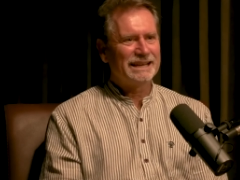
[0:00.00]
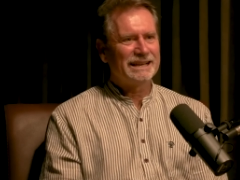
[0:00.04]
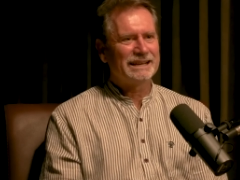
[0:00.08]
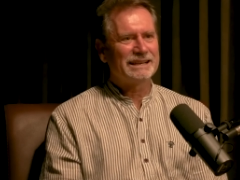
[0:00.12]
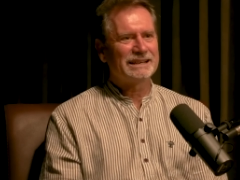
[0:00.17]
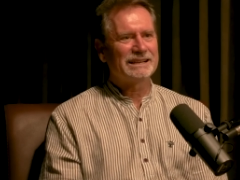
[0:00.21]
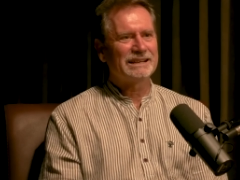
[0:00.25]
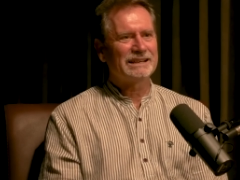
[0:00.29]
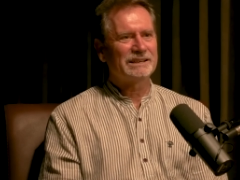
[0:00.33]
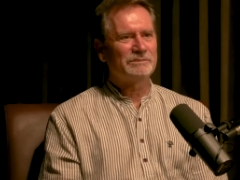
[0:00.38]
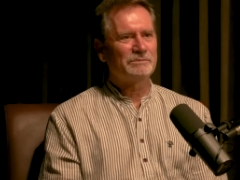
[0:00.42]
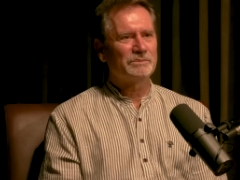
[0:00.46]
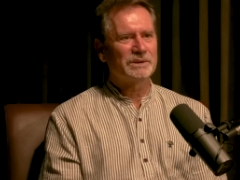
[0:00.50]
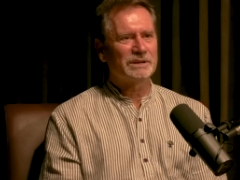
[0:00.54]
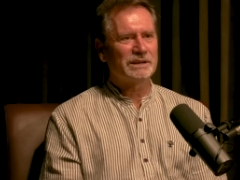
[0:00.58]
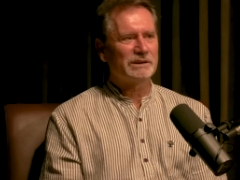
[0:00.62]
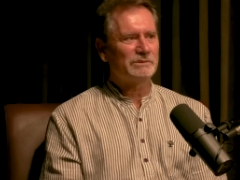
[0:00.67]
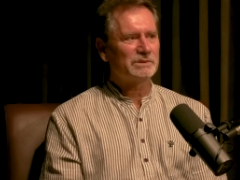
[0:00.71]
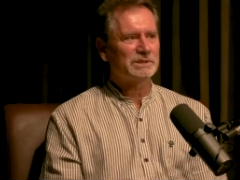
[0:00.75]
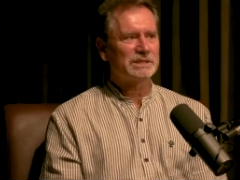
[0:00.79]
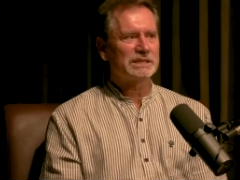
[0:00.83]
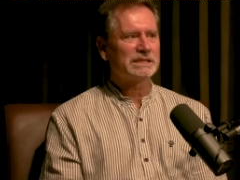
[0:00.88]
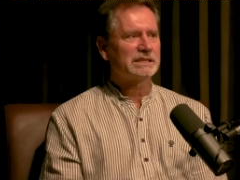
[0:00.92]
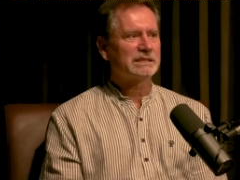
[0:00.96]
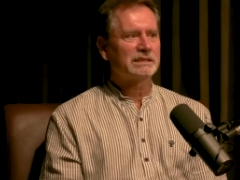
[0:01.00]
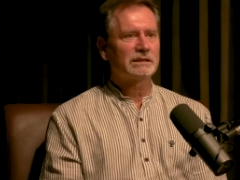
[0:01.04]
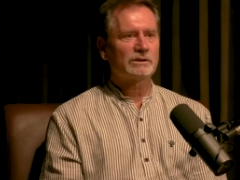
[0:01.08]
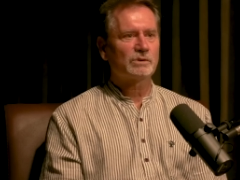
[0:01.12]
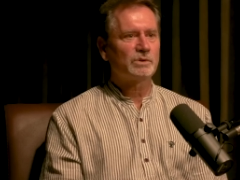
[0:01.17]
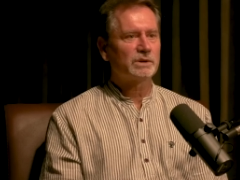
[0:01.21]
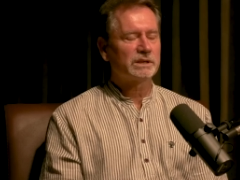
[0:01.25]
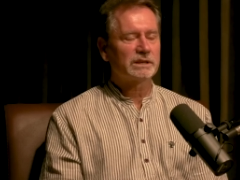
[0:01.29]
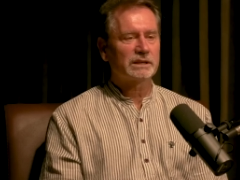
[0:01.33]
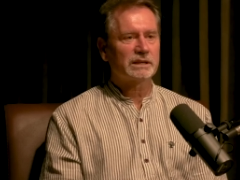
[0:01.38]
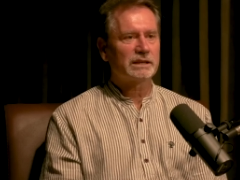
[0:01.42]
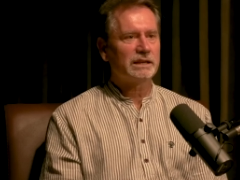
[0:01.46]
But I was just, I
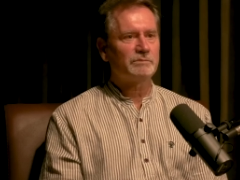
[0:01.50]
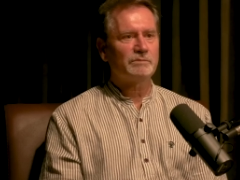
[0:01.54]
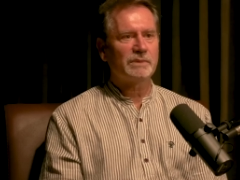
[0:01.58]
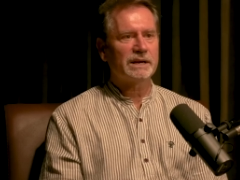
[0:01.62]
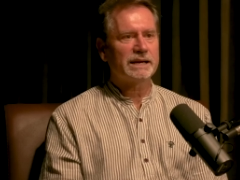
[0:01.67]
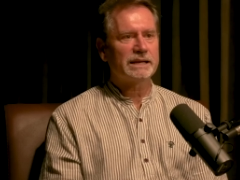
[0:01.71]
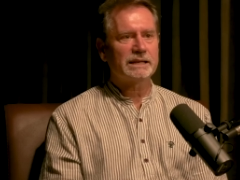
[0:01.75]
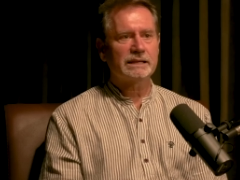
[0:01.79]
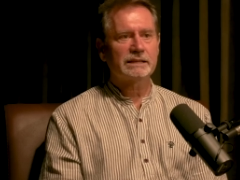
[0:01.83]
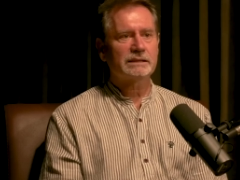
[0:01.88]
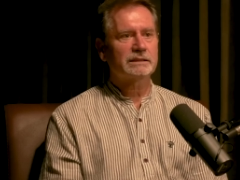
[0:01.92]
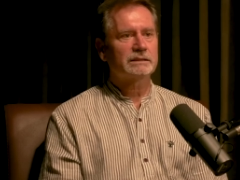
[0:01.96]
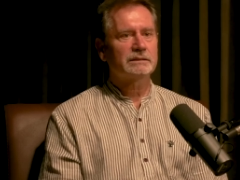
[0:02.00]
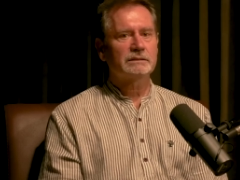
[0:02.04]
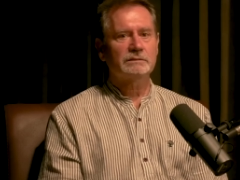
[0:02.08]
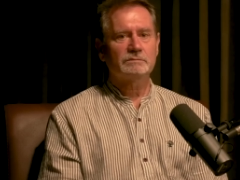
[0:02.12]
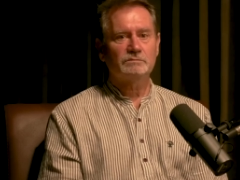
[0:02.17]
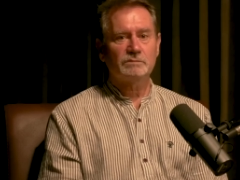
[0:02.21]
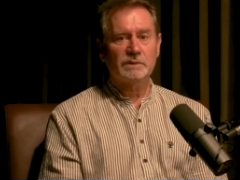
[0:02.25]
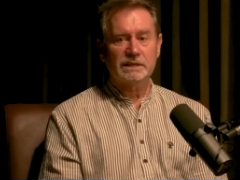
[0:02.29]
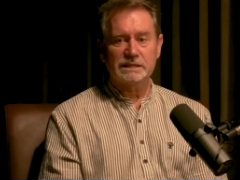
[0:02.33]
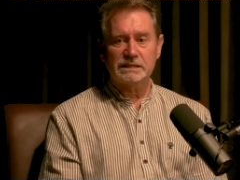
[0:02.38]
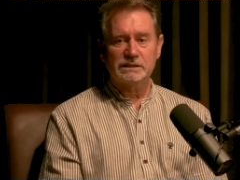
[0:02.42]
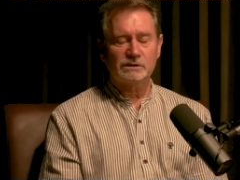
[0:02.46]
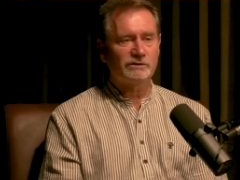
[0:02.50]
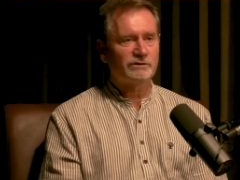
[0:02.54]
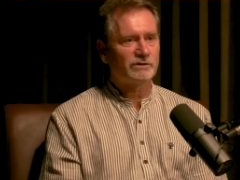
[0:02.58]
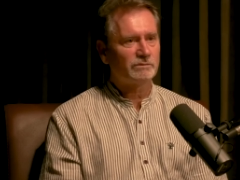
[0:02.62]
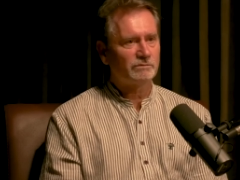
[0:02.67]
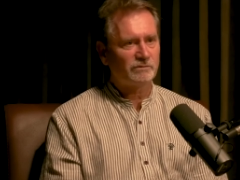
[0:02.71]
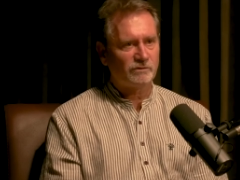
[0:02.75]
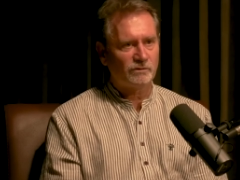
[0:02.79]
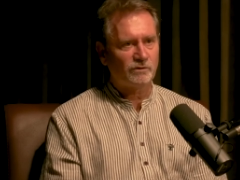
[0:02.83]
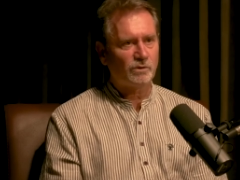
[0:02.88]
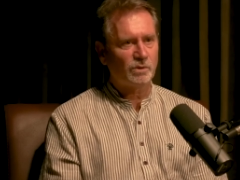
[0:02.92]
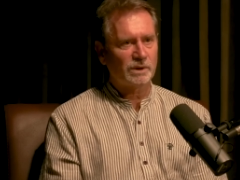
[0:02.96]
couldn't keep myself
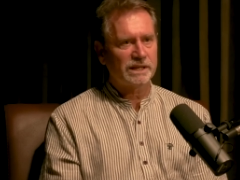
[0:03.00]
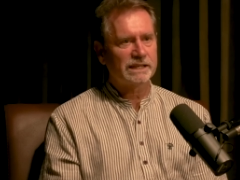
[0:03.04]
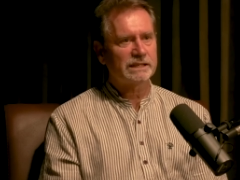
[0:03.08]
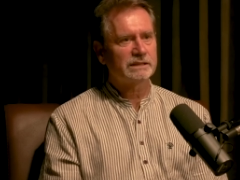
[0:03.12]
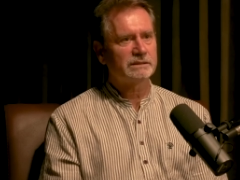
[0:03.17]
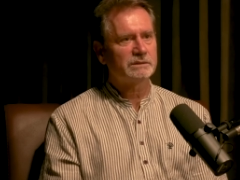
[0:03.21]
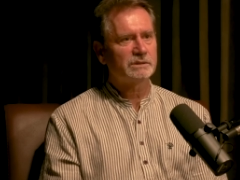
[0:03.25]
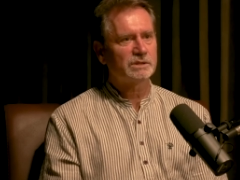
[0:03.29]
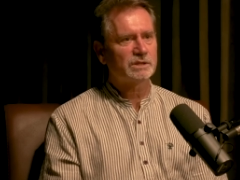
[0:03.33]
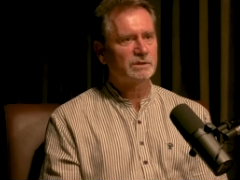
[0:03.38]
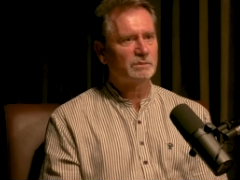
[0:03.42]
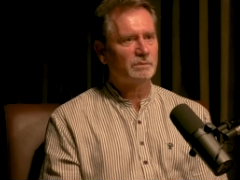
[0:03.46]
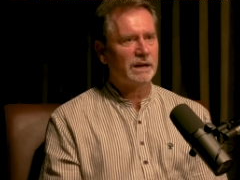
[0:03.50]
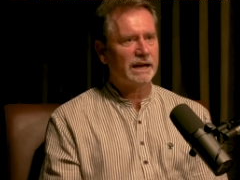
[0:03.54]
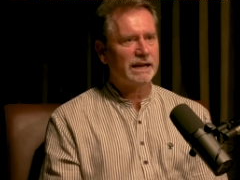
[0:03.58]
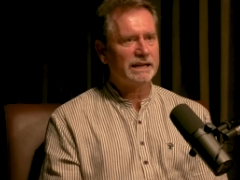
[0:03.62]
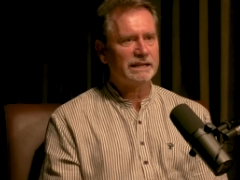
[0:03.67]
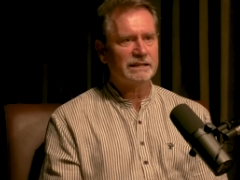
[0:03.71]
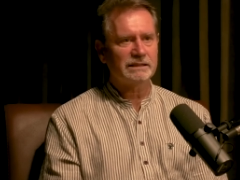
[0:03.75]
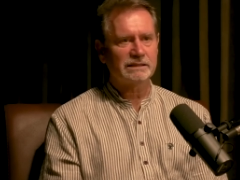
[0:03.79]
from falling into samadhi